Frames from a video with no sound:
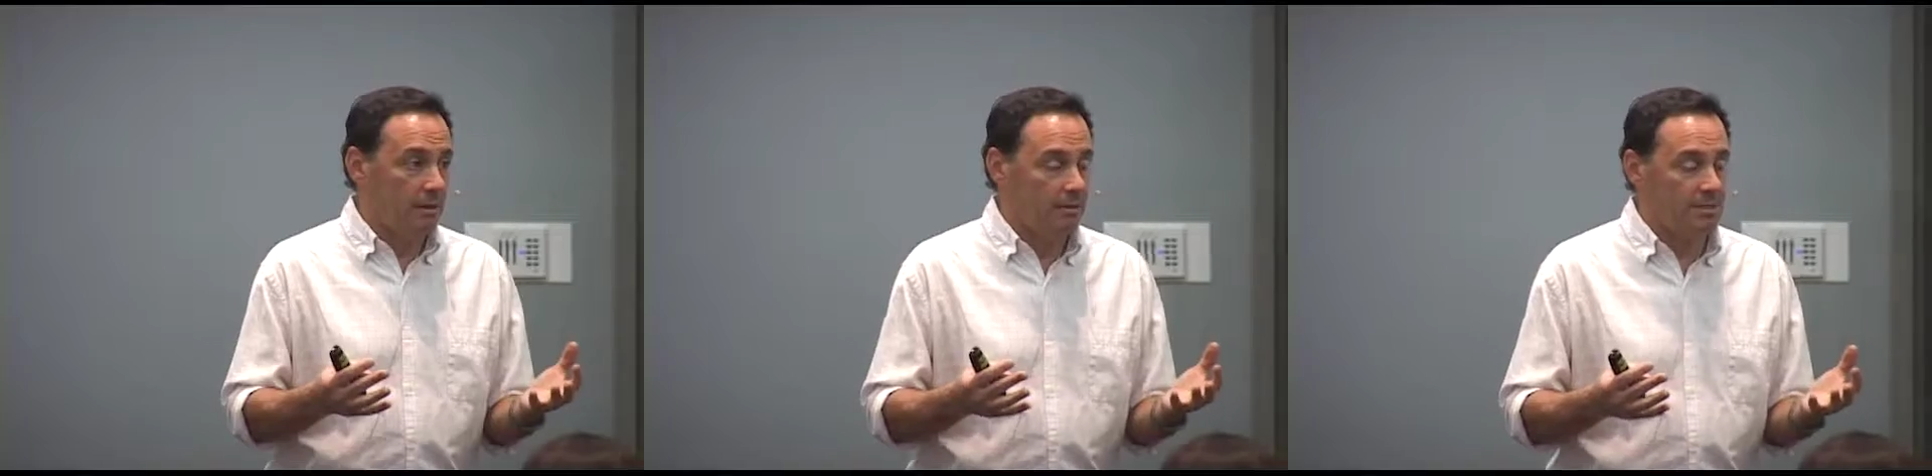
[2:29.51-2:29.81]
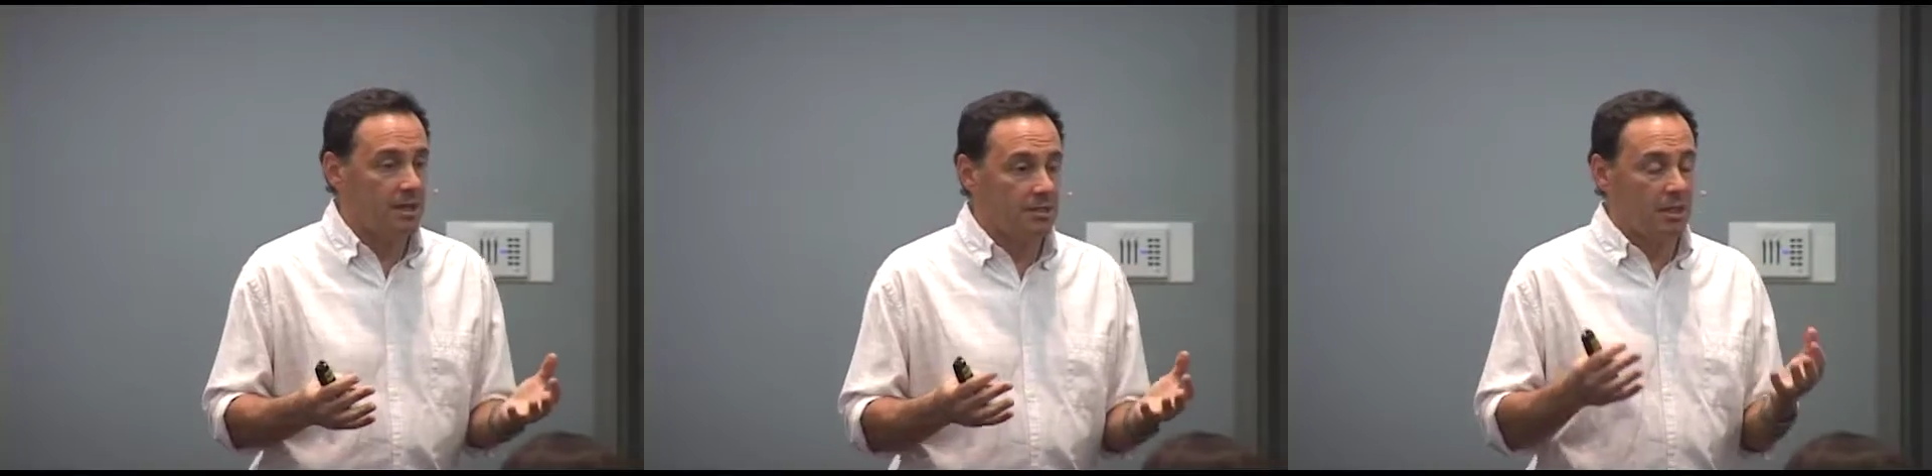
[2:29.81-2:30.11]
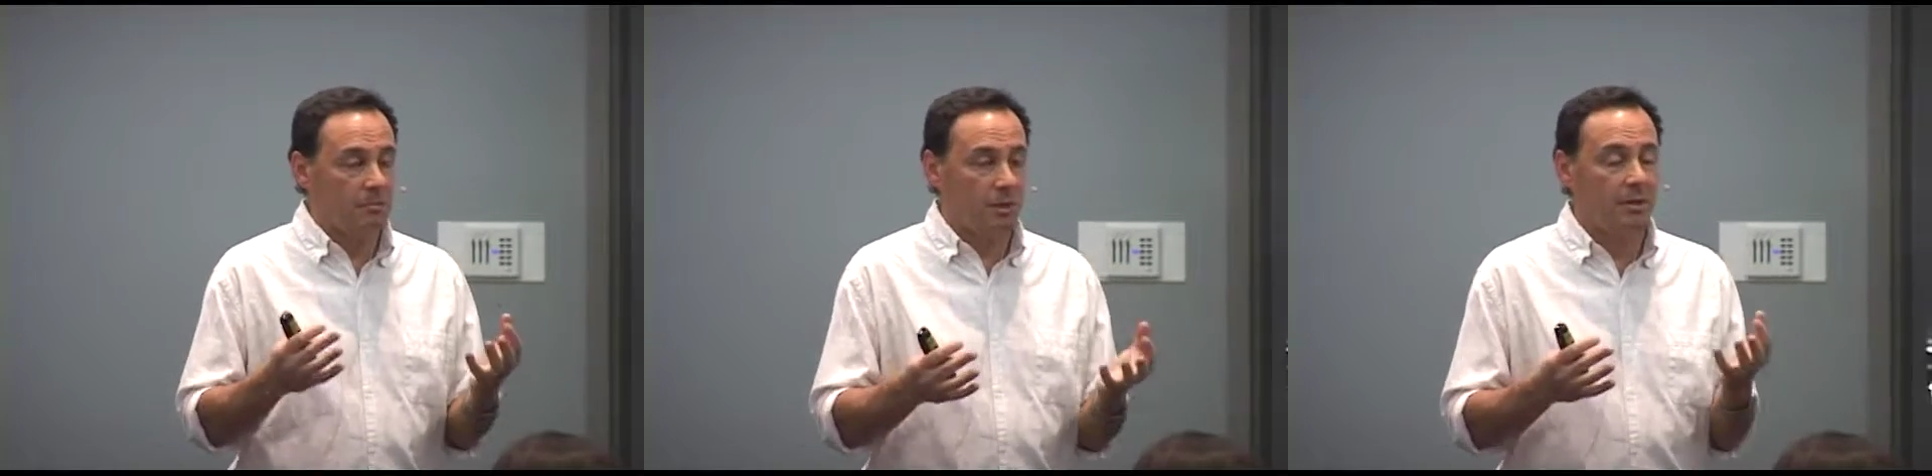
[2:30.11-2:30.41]
There's
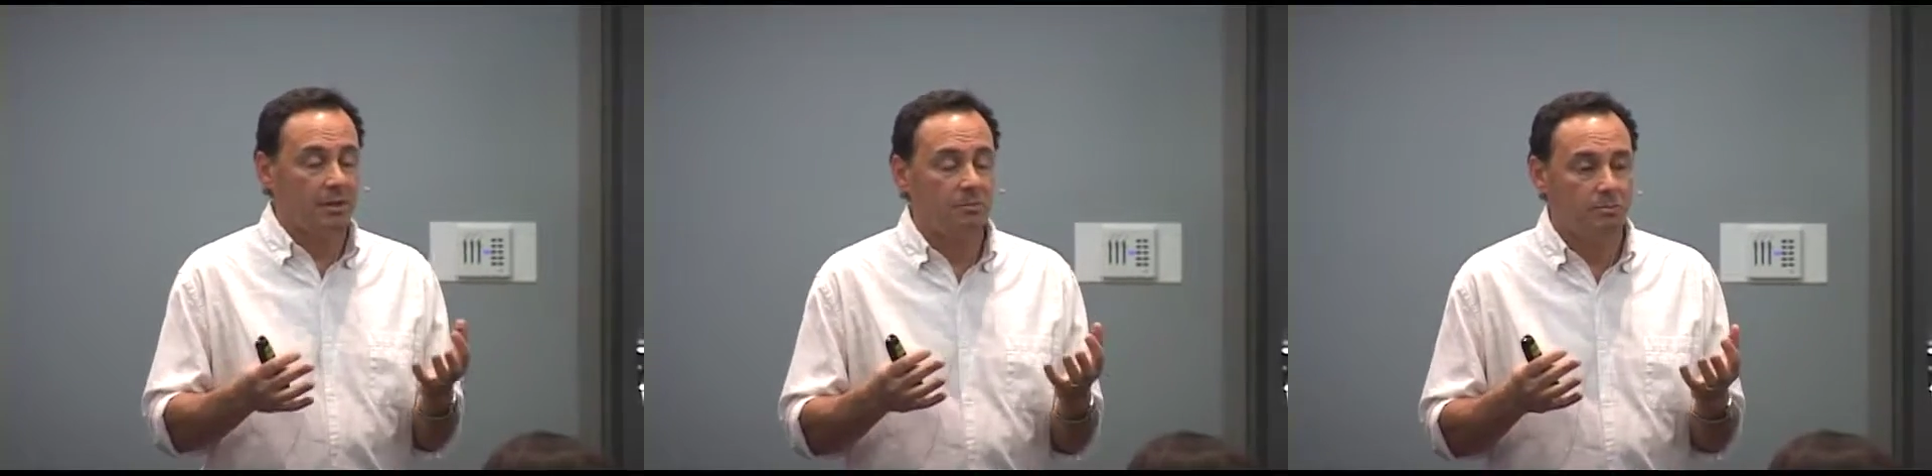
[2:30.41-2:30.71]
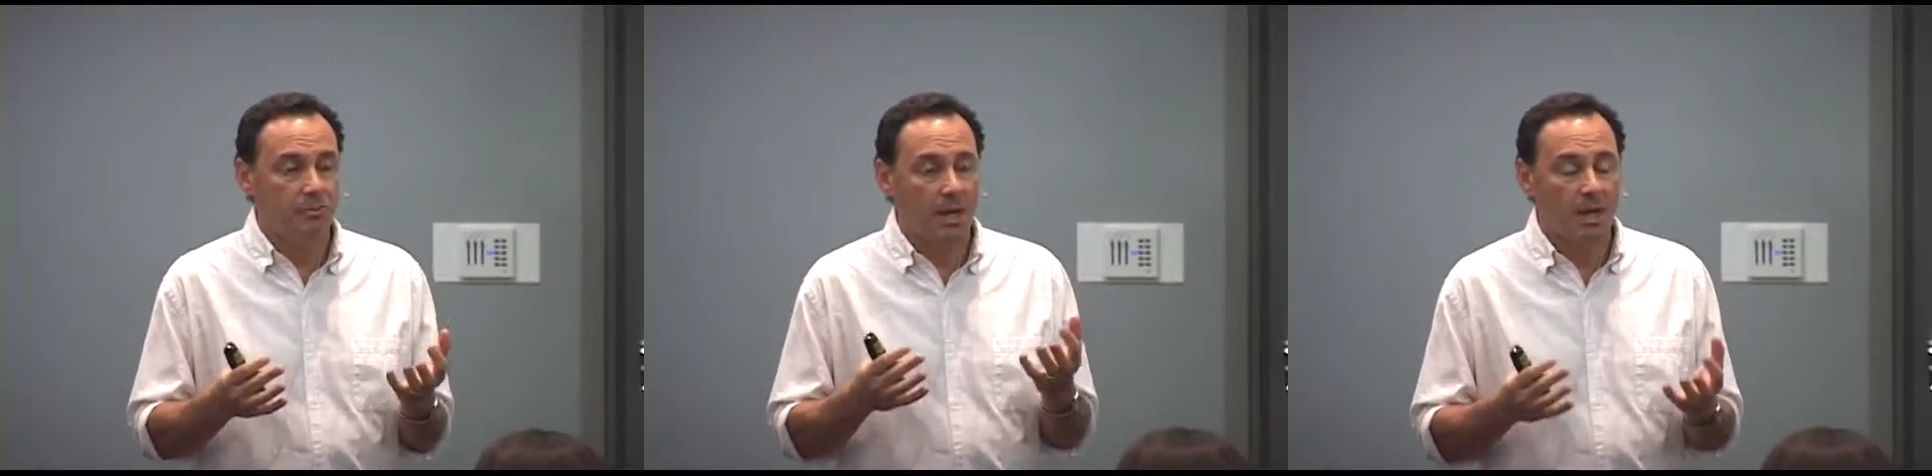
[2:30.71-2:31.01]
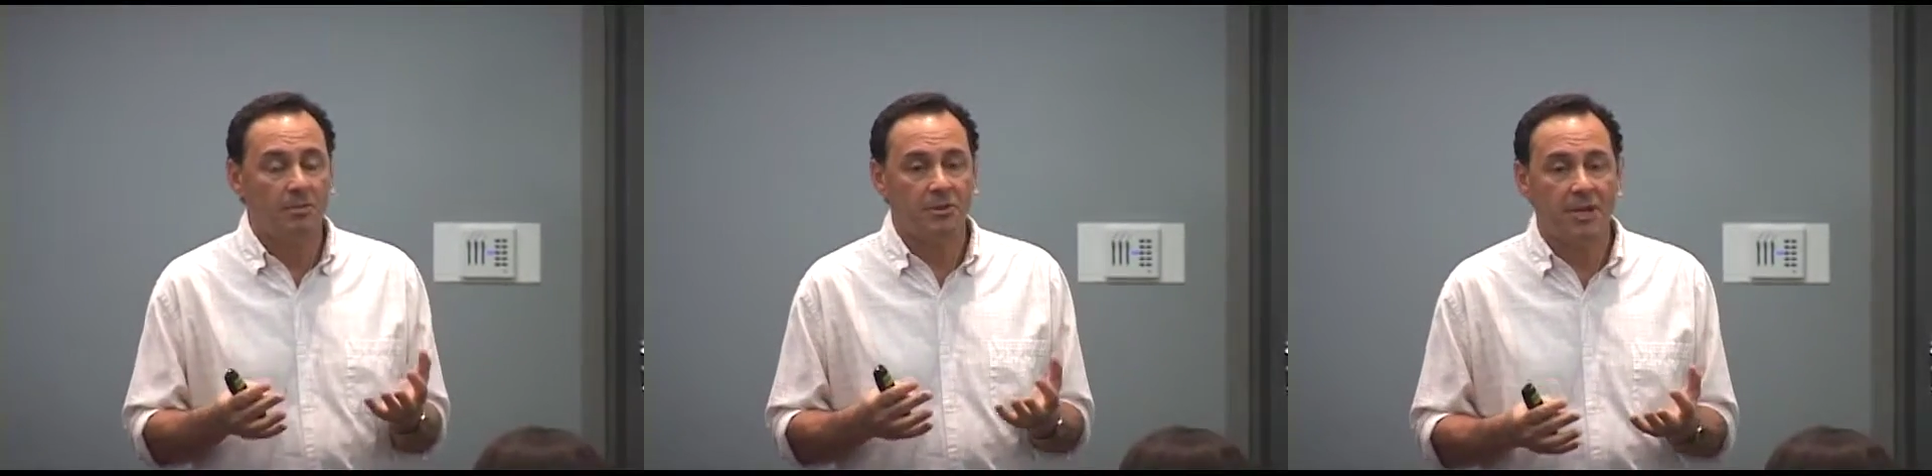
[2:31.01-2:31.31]
actually a part of the
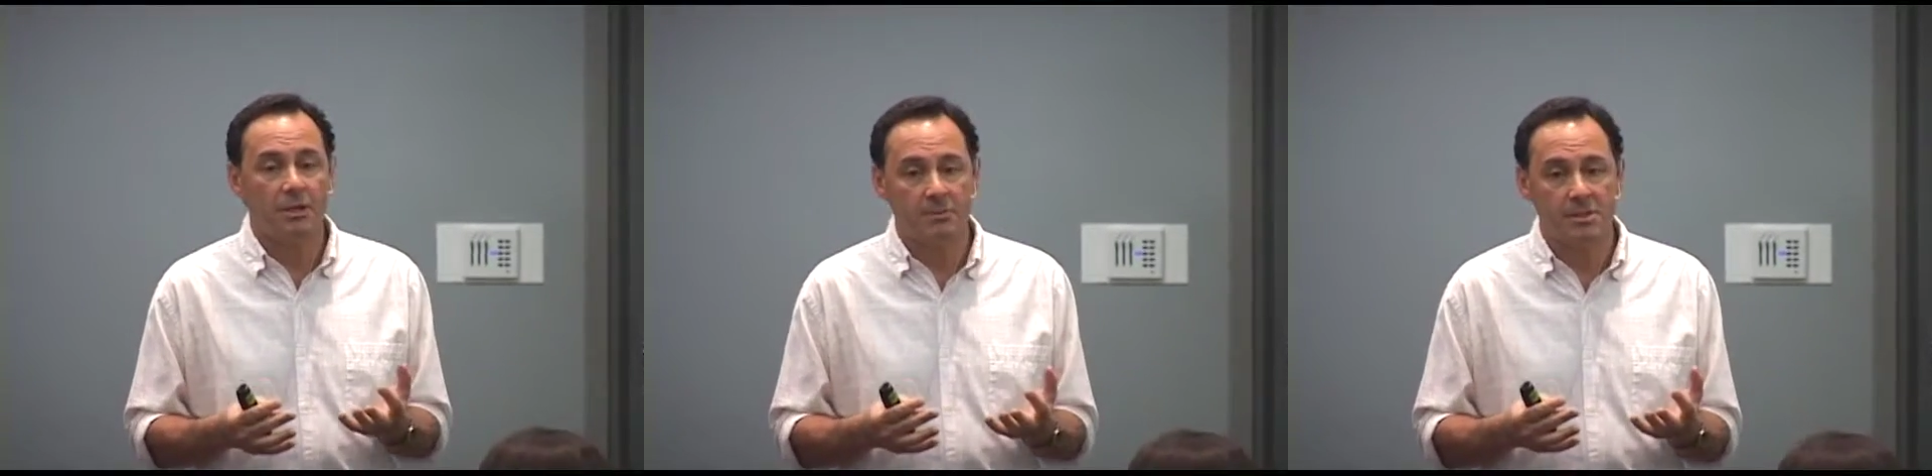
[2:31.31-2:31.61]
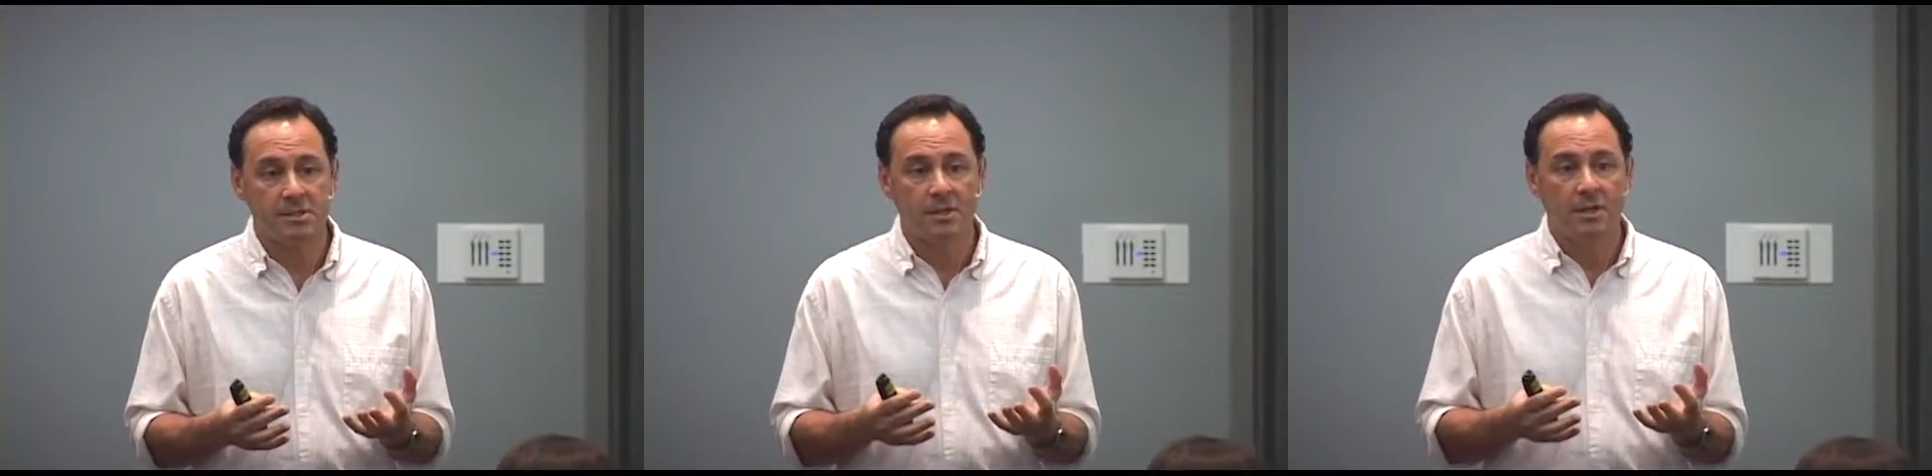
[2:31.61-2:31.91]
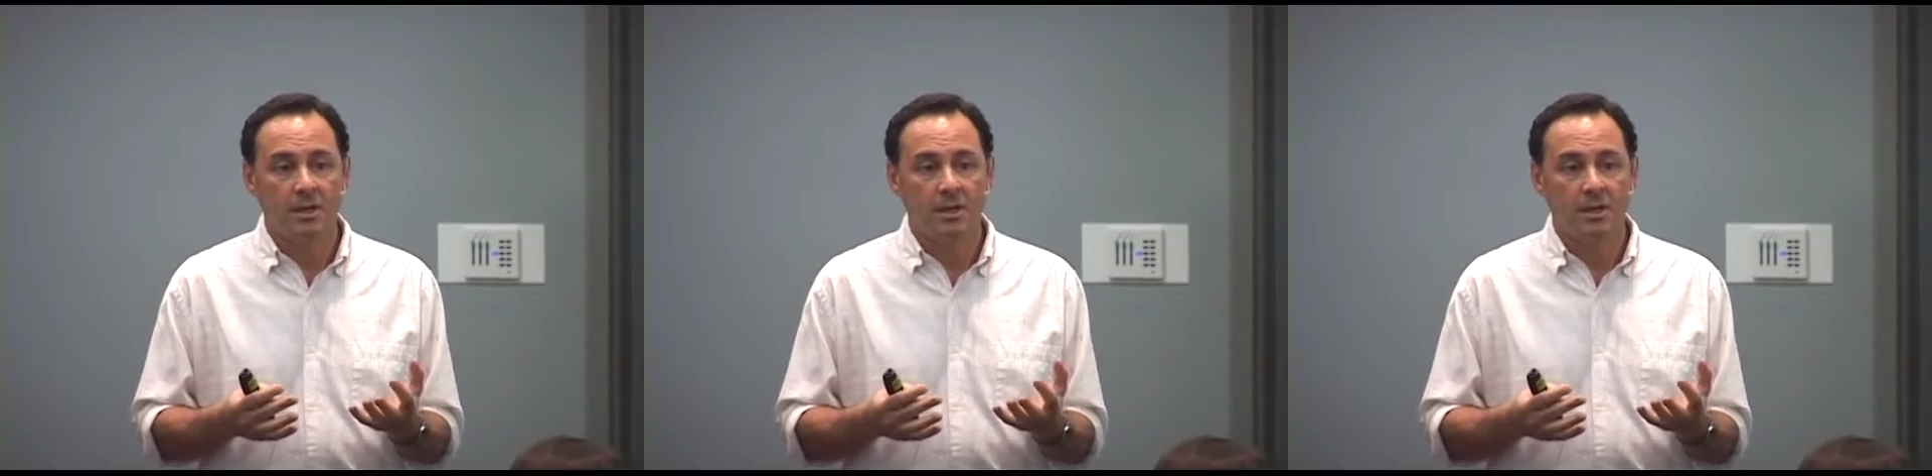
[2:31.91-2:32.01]
hypothalamus